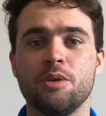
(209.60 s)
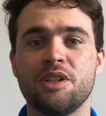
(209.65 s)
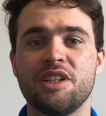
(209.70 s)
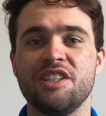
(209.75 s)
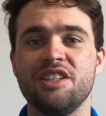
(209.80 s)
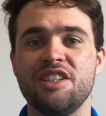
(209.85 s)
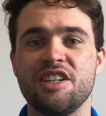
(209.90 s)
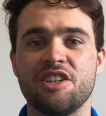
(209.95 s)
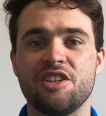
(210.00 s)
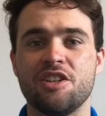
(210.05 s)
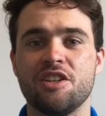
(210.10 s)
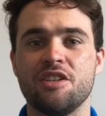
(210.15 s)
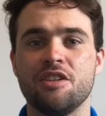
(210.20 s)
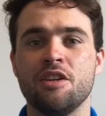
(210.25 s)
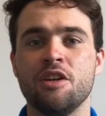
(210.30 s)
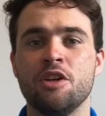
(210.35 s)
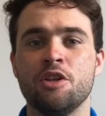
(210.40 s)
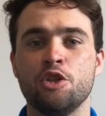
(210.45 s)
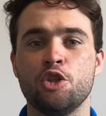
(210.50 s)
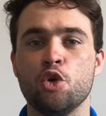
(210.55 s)
a condition
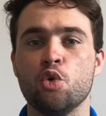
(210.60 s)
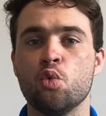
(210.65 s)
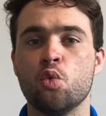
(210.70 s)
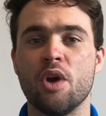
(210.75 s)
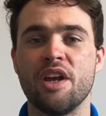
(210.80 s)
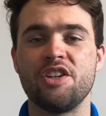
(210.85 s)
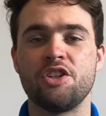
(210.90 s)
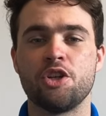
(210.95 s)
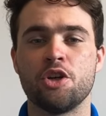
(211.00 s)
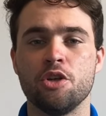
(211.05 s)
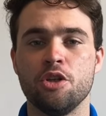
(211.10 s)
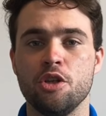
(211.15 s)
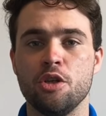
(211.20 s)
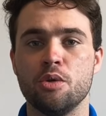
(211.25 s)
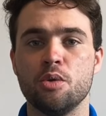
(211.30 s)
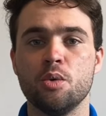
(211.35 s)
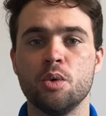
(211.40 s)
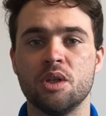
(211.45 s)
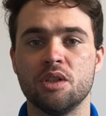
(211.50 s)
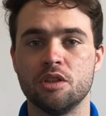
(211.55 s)
to which
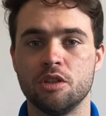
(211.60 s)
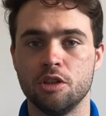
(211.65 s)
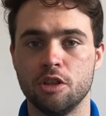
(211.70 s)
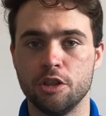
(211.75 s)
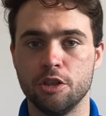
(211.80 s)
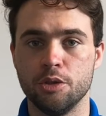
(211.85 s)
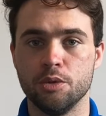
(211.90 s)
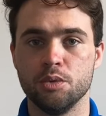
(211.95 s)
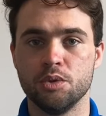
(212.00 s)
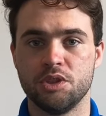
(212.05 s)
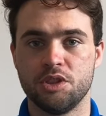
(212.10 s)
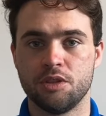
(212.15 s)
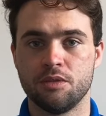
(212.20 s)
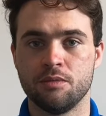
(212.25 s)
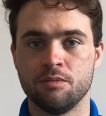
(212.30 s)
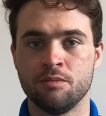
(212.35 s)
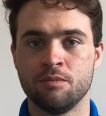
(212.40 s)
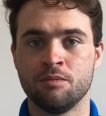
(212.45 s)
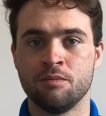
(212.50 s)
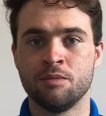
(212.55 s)
you lose.
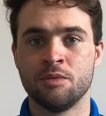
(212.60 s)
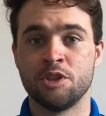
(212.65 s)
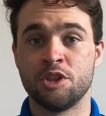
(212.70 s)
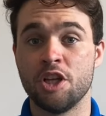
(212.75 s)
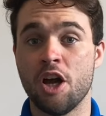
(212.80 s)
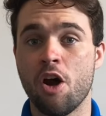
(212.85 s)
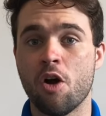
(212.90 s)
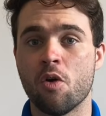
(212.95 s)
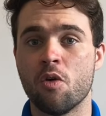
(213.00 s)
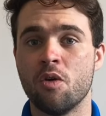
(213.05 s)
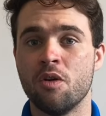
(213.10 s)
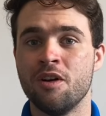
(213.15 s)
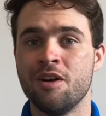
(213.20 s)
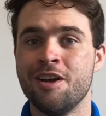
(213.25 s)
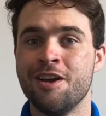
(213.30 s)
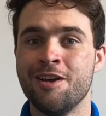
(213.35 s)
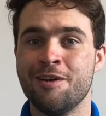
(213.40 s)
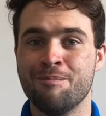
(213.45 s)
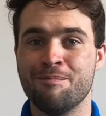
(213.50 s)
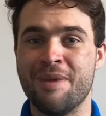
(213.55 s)
So,
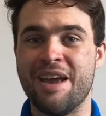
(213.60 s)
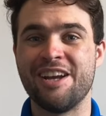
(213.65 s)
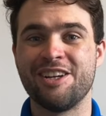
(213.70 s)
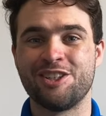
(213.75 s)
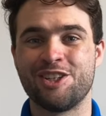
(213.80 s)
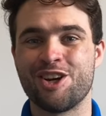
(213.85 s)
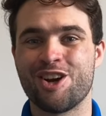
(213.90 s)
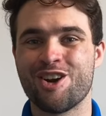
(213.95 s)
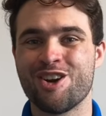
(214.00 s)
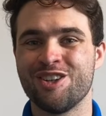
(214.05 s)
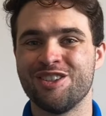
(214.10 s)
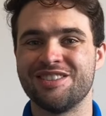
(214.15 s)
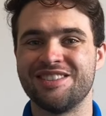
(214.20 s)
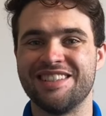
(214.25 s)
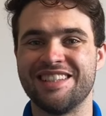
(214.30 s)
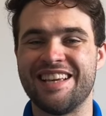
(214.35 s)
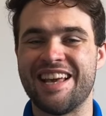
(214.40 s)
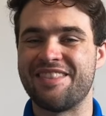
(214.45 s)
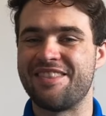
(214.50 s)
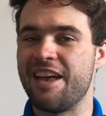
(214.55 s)
make sure to
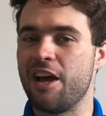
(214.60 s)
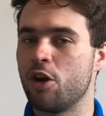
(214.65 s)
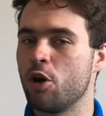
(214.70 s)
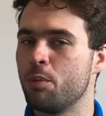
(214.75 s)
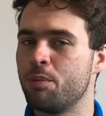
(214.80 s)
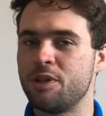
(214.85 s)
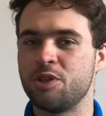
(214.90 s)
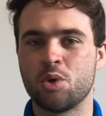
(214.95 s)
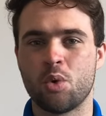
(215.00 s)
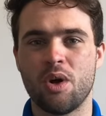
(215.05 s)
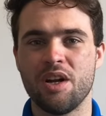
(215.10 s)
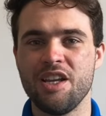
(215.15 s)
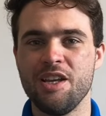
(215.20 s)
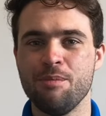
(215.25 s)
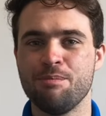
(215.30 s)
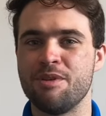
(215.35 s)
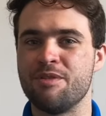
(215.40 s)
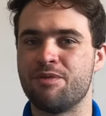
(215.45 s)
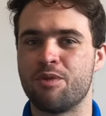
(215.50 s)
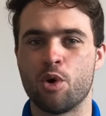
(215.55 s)
get that open 20
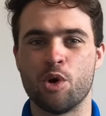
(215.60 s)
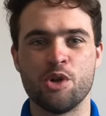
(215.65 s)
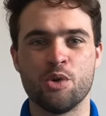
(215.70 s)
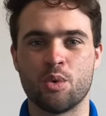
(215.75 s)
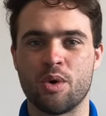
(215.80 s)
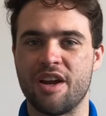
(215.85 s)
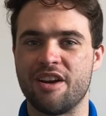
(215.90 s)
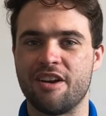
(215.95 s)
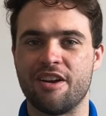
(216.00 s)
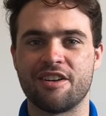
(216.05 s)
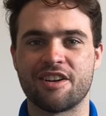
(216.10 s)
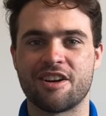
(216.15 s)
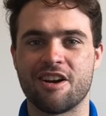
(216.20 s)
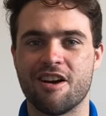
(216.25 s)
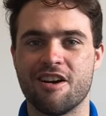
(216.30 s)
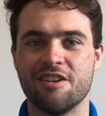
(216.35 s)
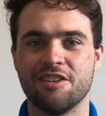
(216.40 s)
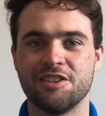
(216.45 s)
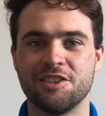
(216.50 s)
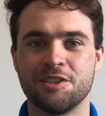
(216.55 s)
before you run out of
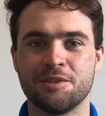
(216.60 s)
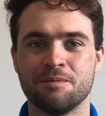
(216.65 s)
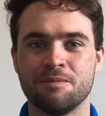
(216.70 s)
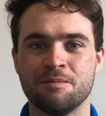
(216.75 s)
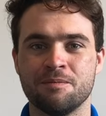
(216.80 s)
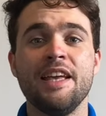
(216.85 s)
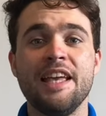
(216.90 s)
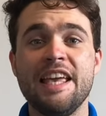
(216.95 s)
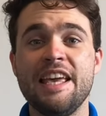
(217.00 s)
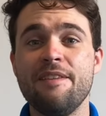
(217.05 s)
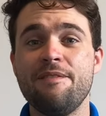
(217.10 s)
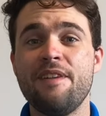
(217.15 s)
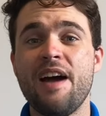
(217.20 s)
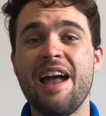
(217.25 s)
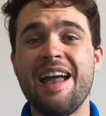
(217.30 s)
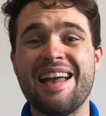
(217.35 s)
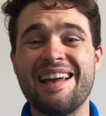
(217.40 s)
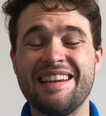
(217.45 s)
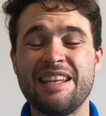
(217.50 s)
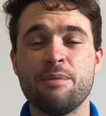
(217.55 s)
cards. If
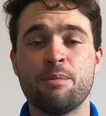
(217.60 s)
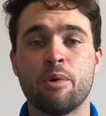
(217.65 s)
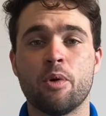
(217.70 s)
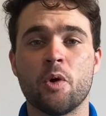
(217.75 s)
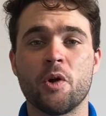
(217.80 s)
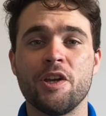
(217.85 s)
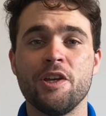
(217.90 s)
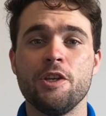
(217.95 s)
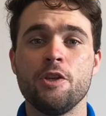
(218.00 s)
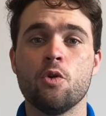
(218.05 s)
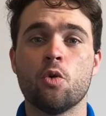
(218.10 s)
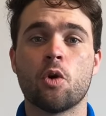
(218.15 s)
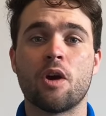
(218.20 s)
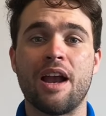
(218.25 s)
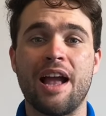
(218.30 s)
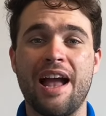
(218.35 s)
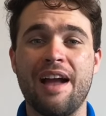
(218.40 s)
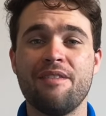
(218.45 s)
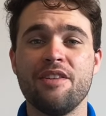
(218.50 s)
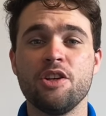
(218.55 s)
at any point you are
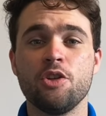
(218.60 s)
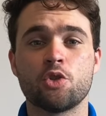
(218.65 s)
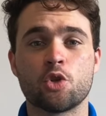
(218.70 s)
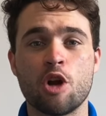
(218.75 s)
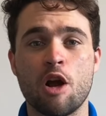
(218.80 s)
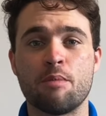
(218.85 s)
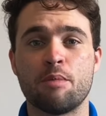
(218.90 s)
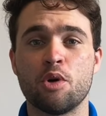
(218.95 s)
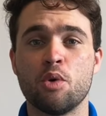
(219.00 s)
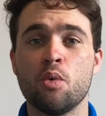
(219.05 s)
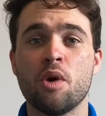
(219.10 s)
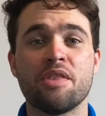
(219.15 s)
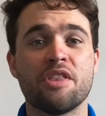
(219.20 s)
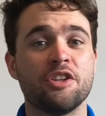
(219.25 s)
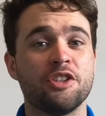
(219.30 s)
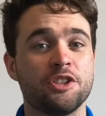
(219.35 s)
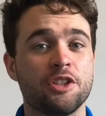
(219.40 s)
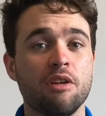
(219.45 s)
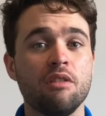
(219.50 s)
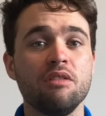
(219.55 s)
having trouble with a
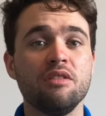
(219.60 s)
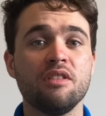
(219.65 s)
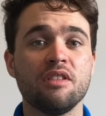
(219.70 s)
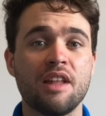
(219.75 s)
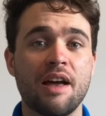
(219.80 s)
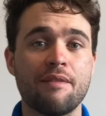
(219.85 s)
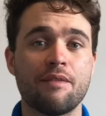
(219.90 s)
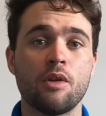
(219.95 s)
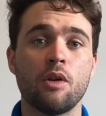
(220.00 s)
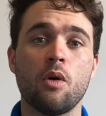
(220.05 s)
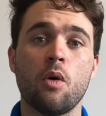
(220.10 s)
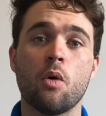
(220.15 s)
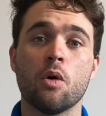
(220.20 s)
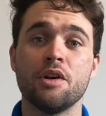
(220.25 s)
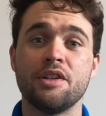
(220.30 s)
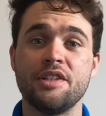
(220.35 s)
certain level or